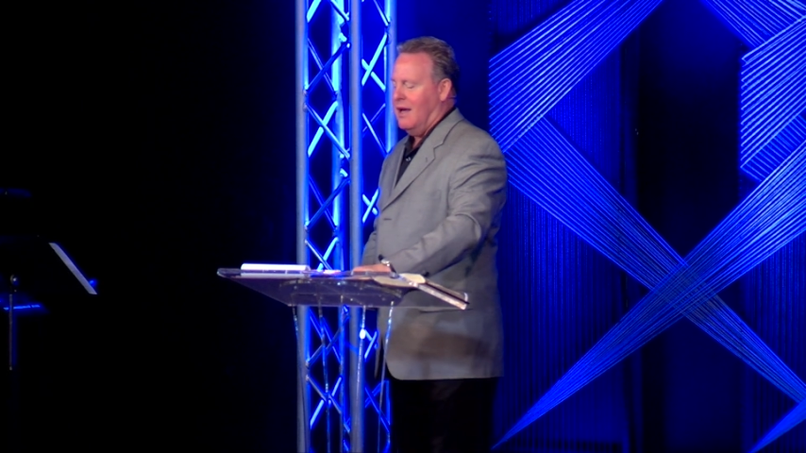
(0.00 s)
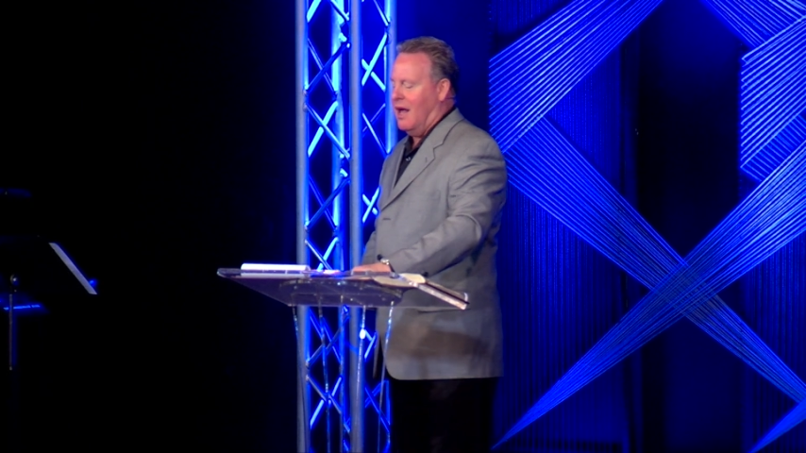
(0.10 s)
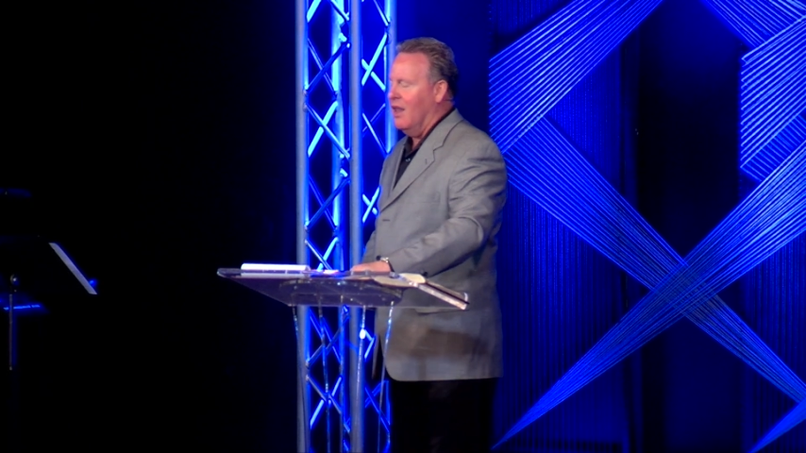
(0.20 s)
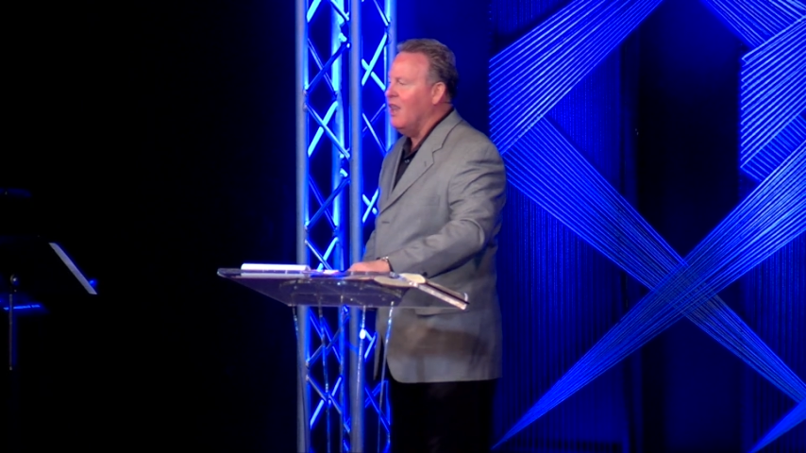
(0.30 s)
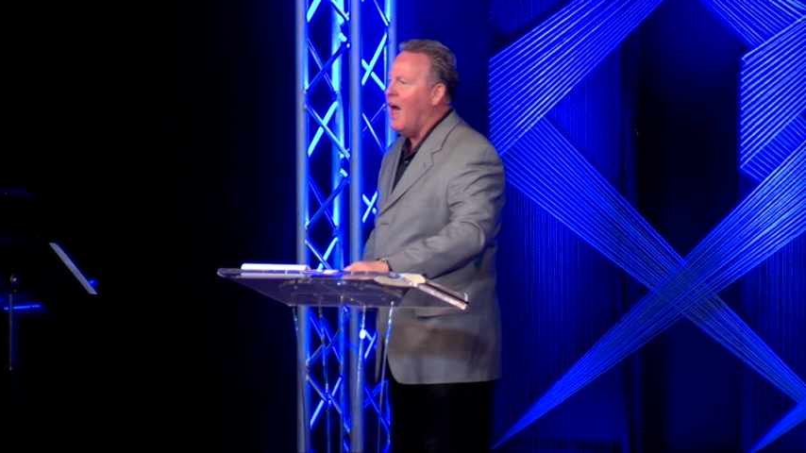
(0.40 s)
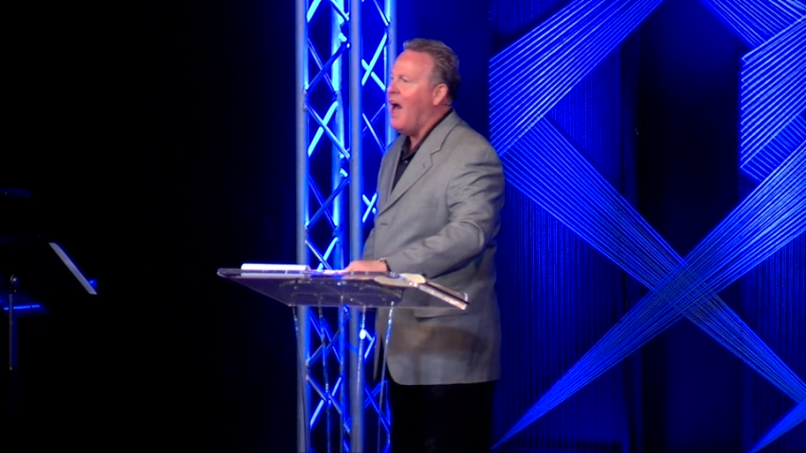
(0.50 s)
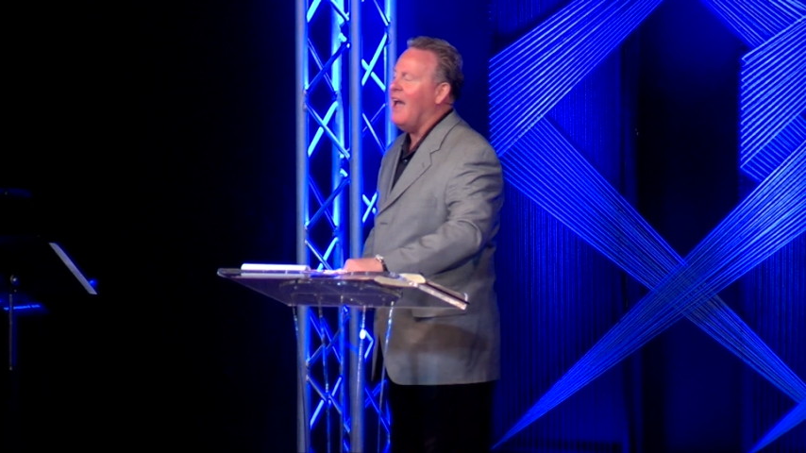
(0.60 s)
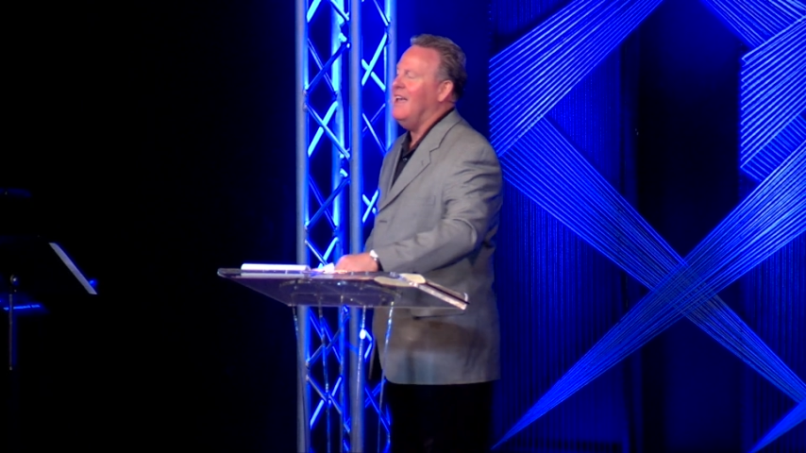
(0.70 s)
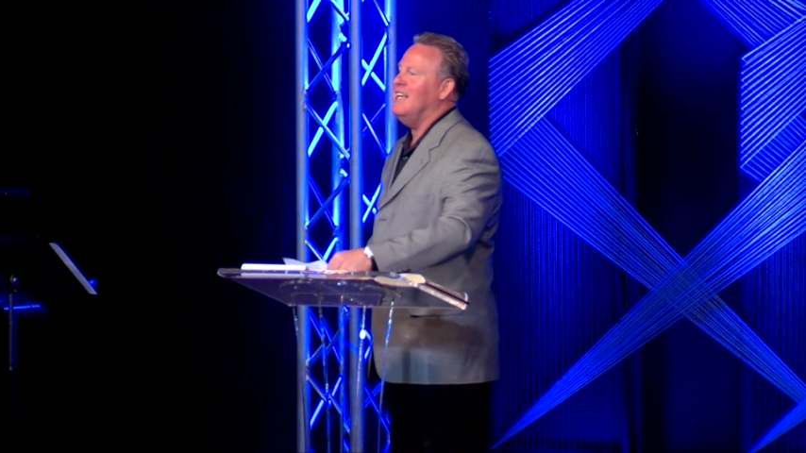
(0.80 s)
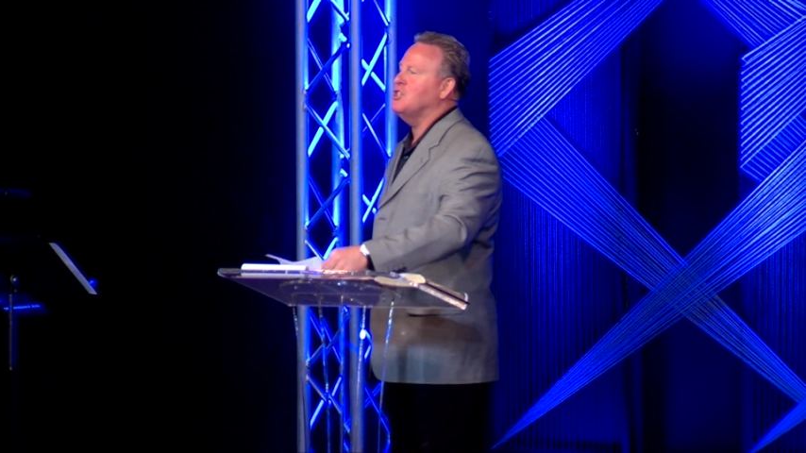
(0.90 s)
a
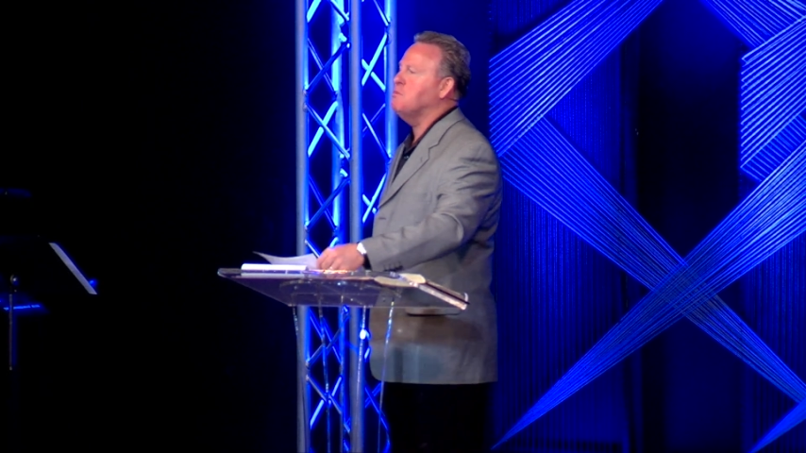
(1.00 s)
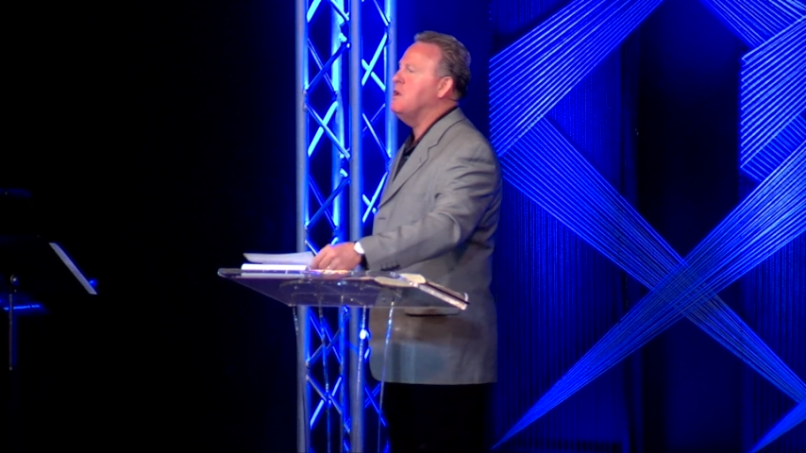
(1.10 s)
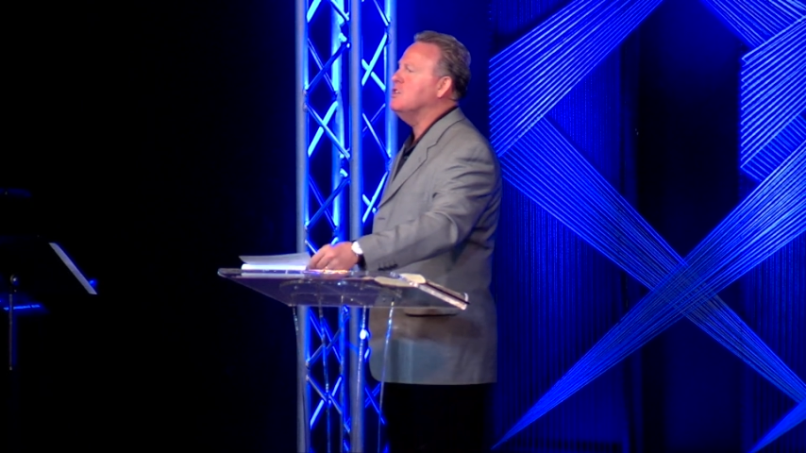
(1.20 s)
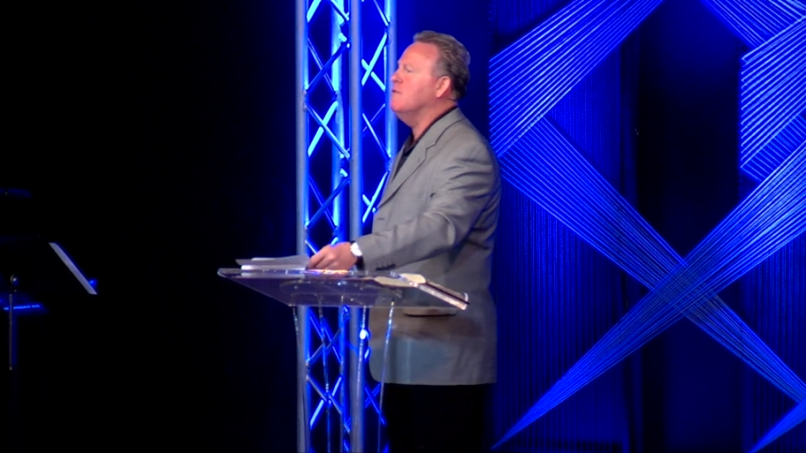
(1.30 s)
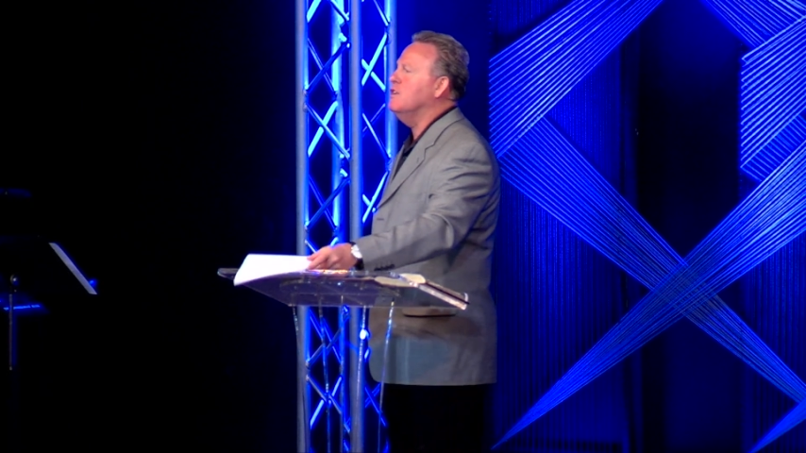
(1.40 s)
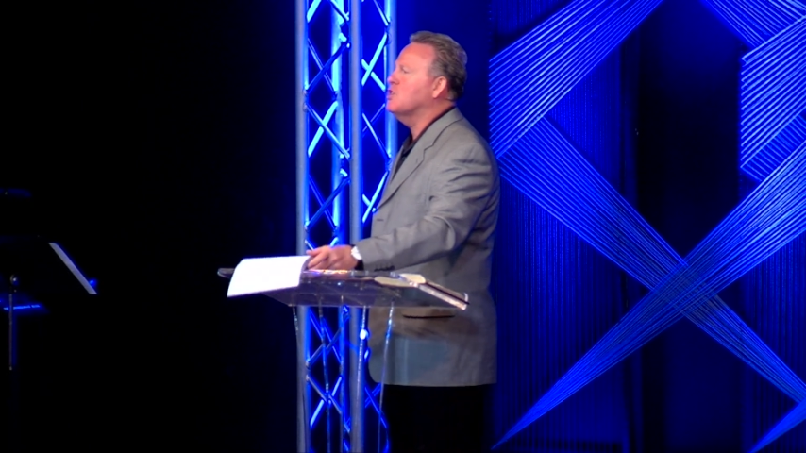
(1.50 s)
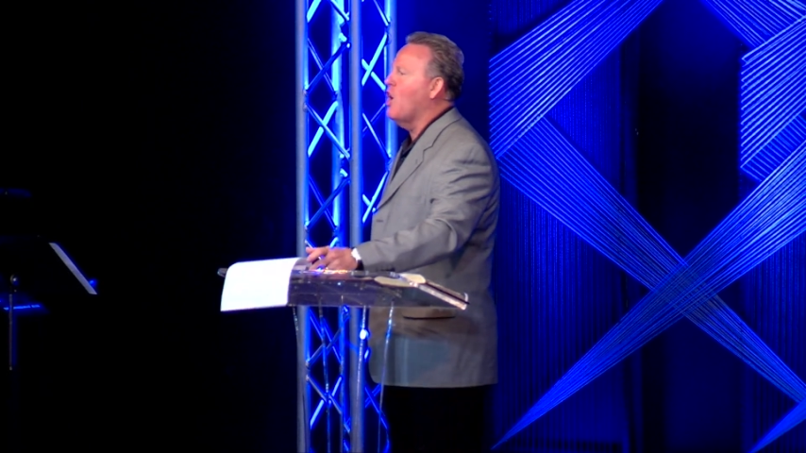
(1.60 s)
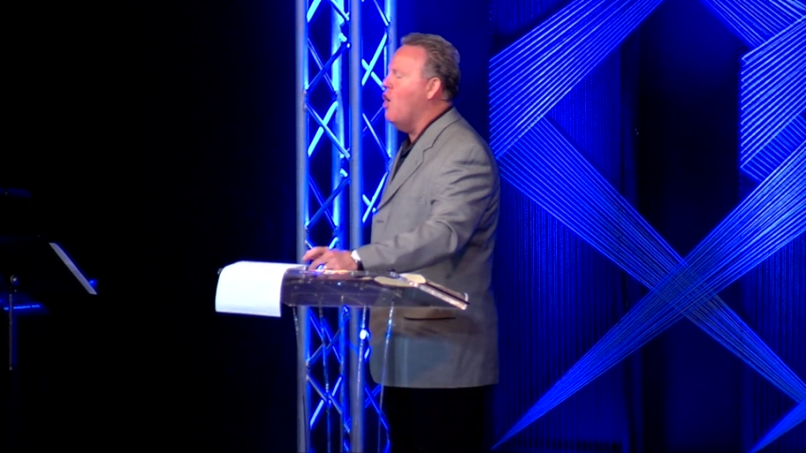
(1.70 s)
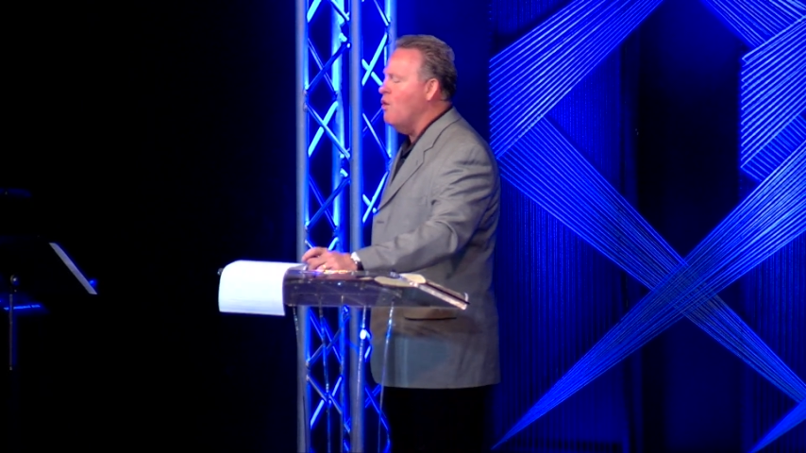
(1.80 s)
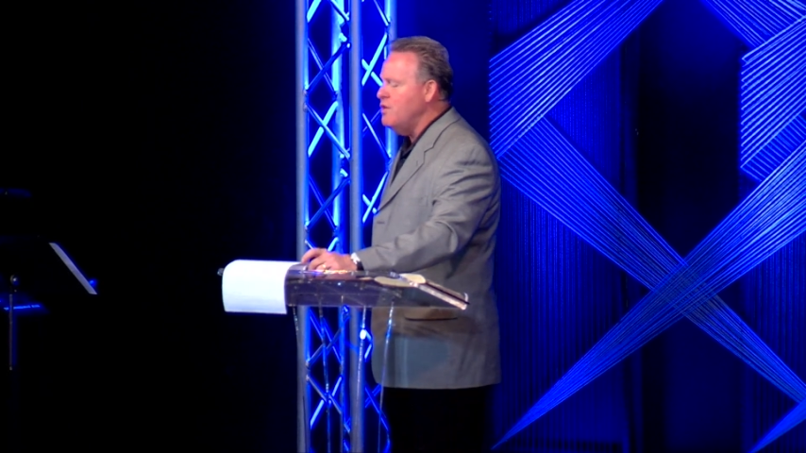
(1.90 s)
lie, he speaks of his
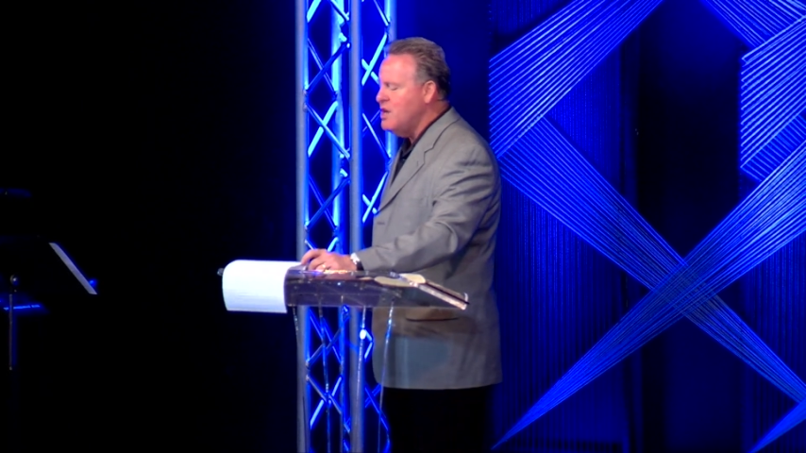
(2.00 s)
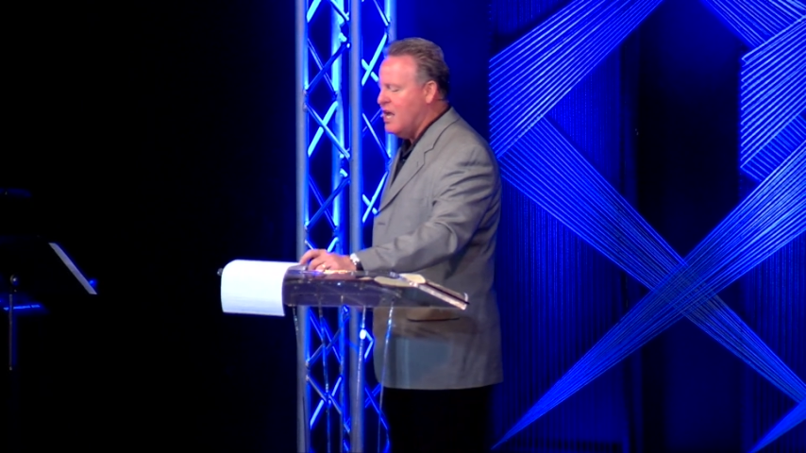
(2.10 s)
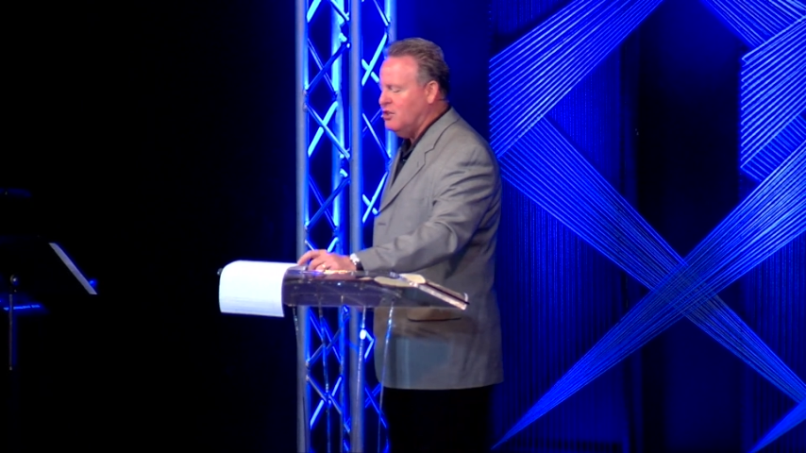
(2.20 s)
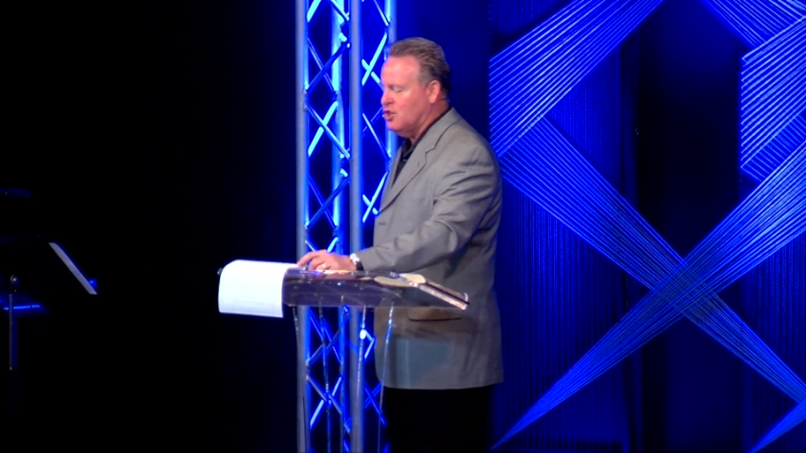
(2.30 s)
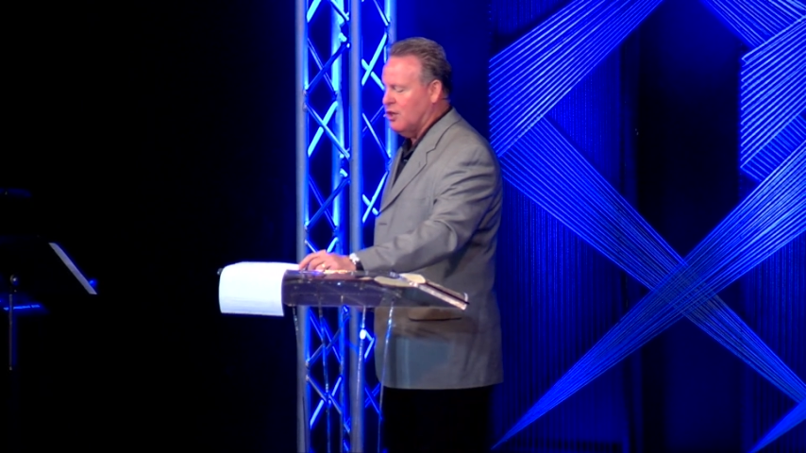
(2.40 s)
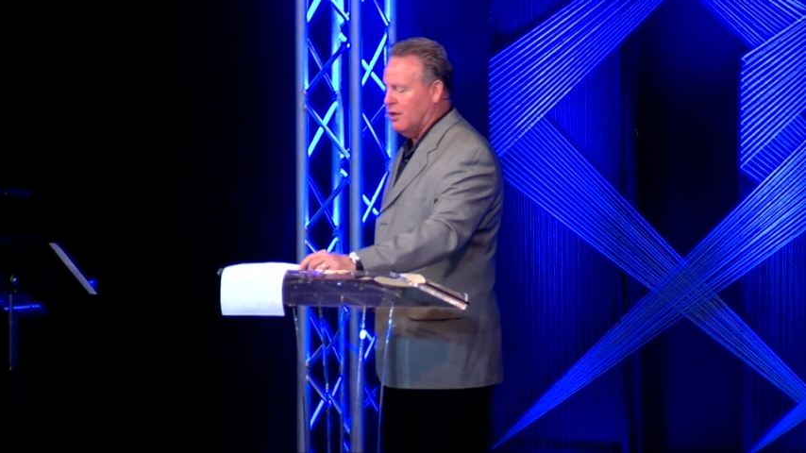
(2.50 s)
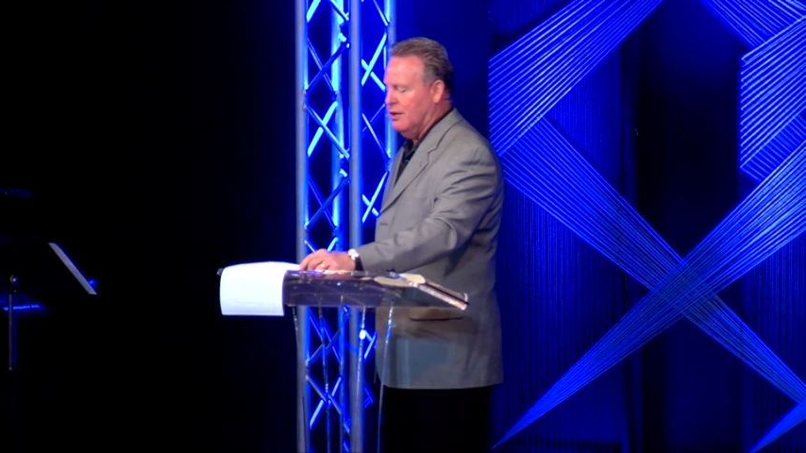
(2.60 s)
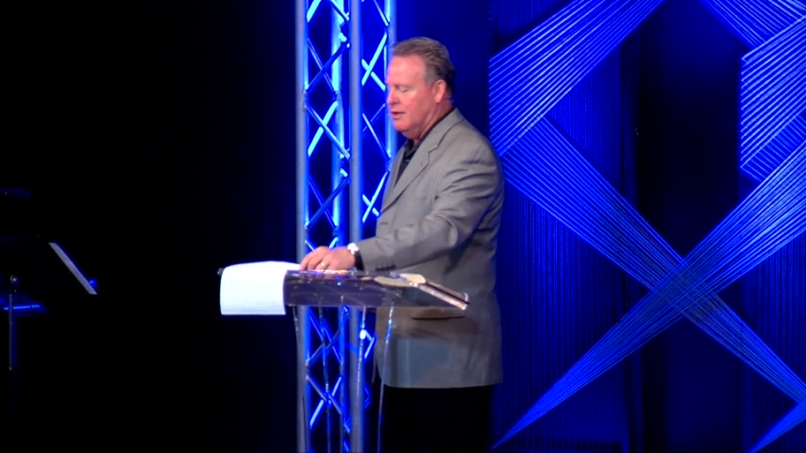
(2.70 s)
own nature.